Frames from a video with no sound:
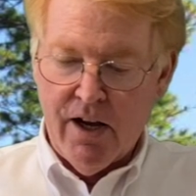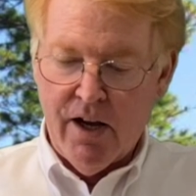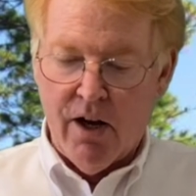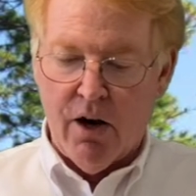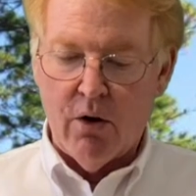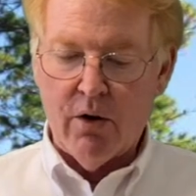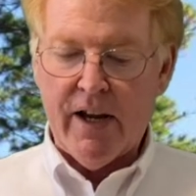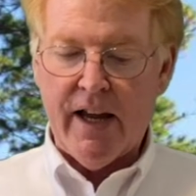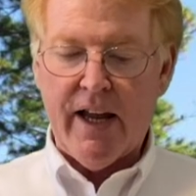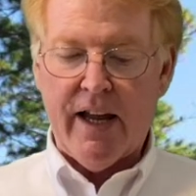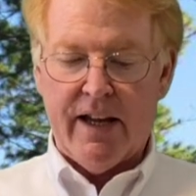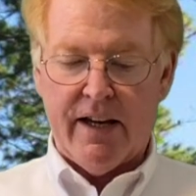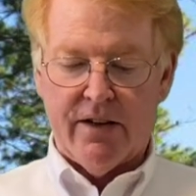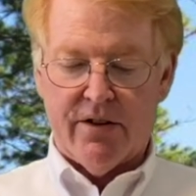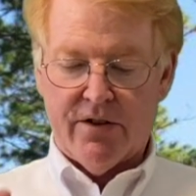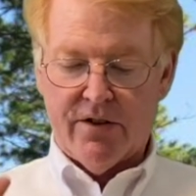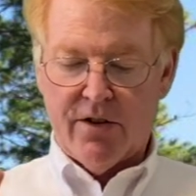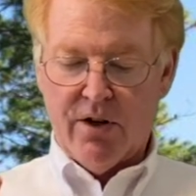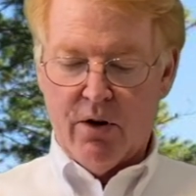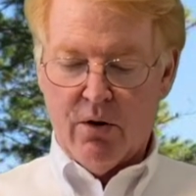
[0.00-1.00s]
Okay,
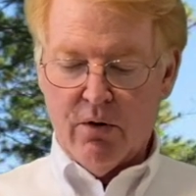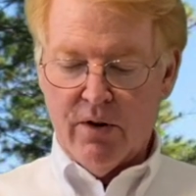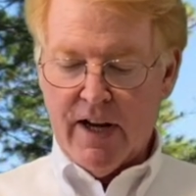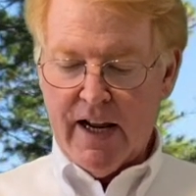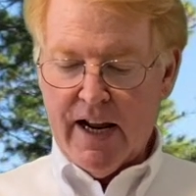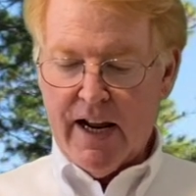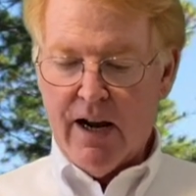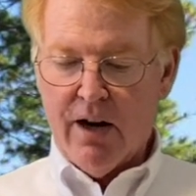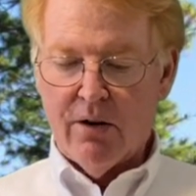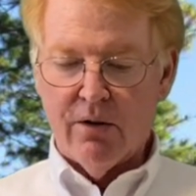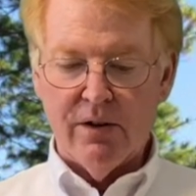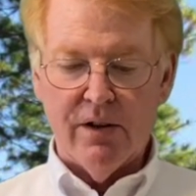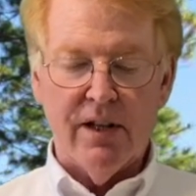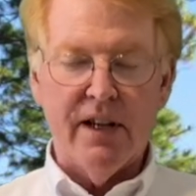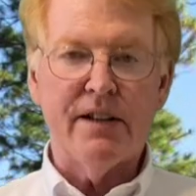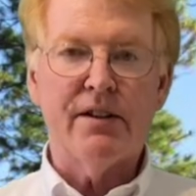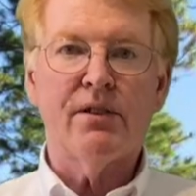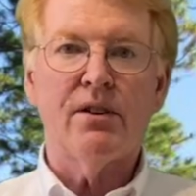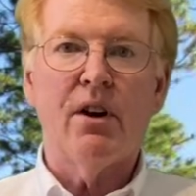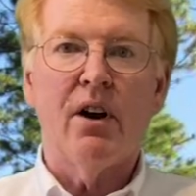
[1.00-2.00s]
so now
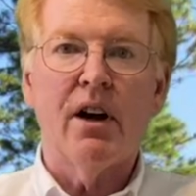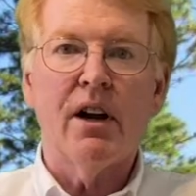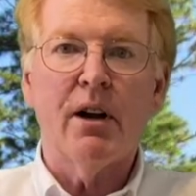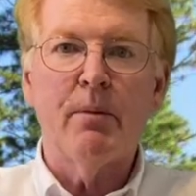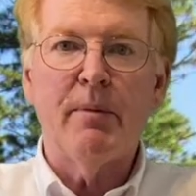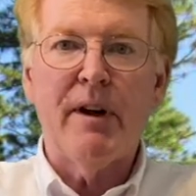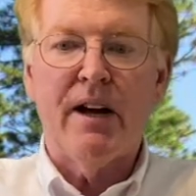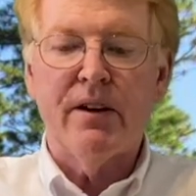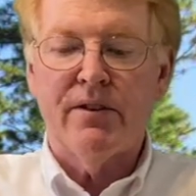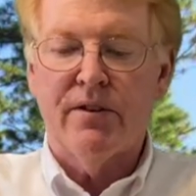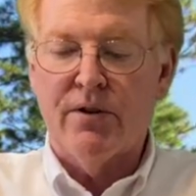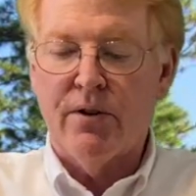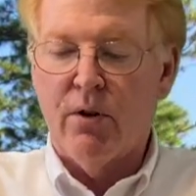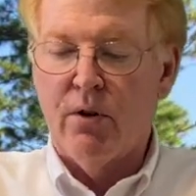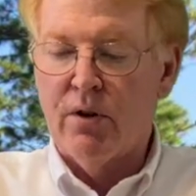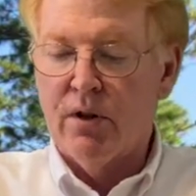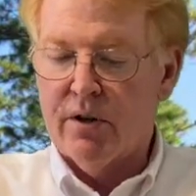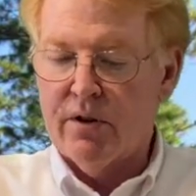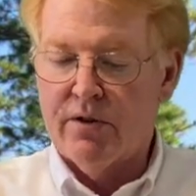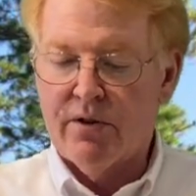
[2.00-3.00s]
let's talk about
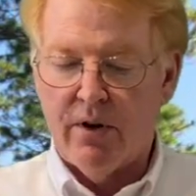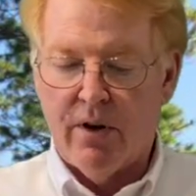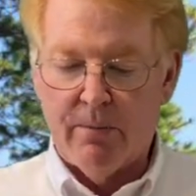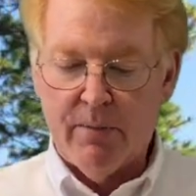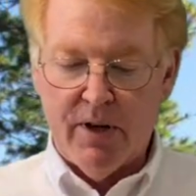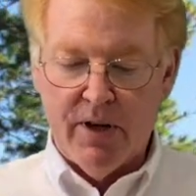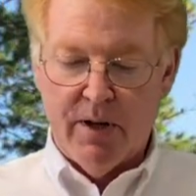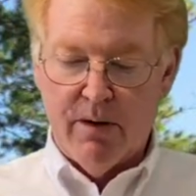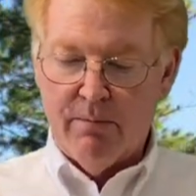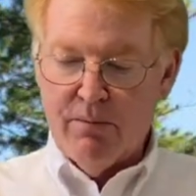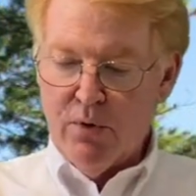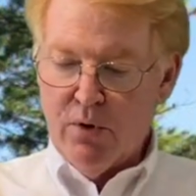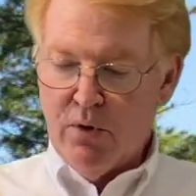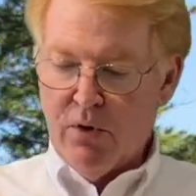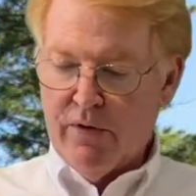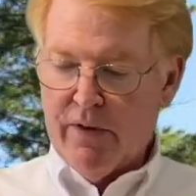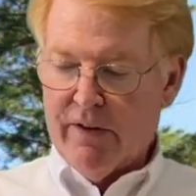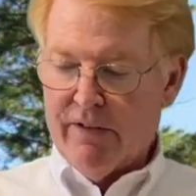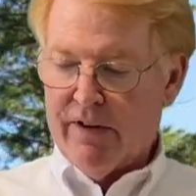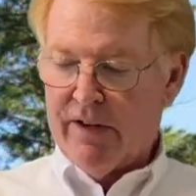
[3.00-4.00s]
solar. So I'm gonna
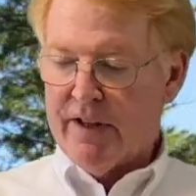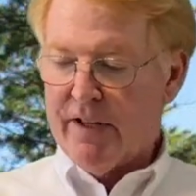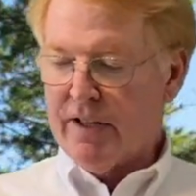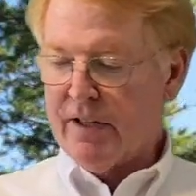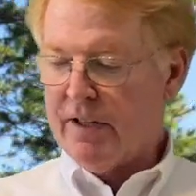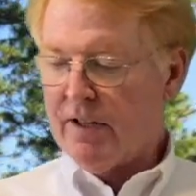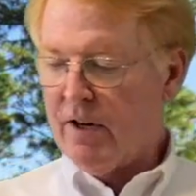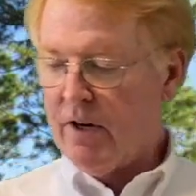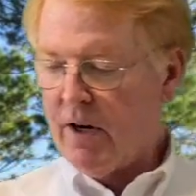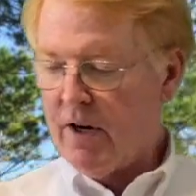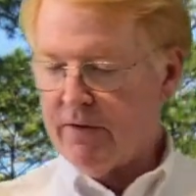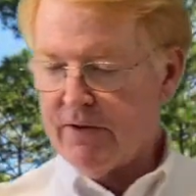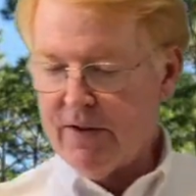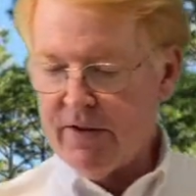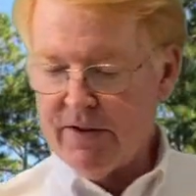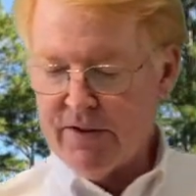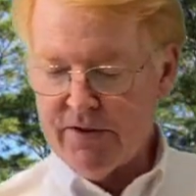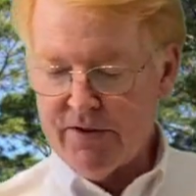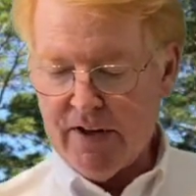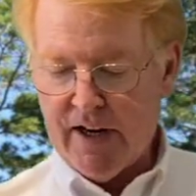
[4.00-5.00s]
move everything off to
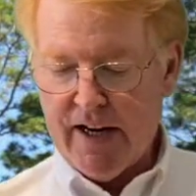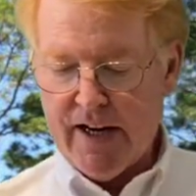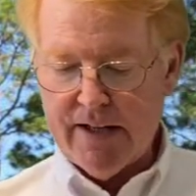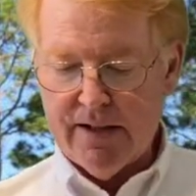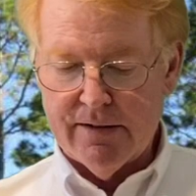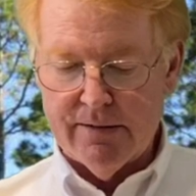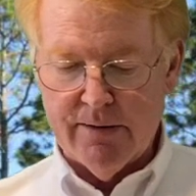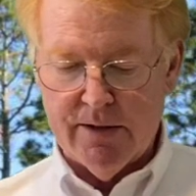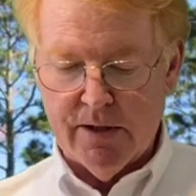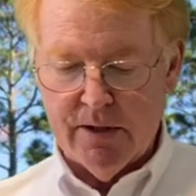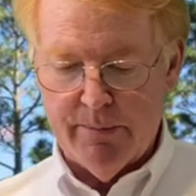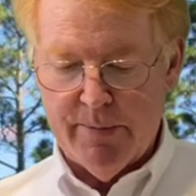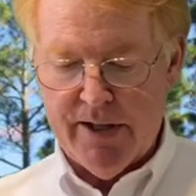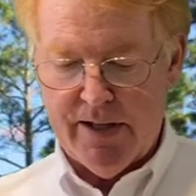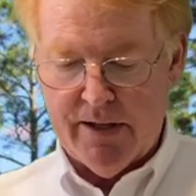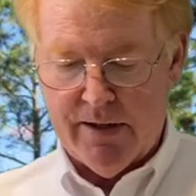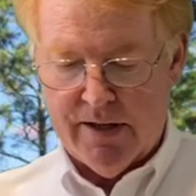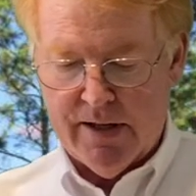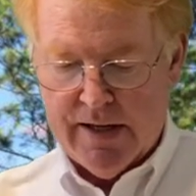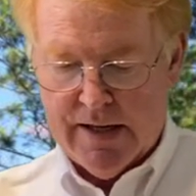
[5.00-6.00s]
the side a little
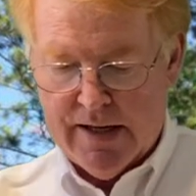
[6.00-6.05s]
bit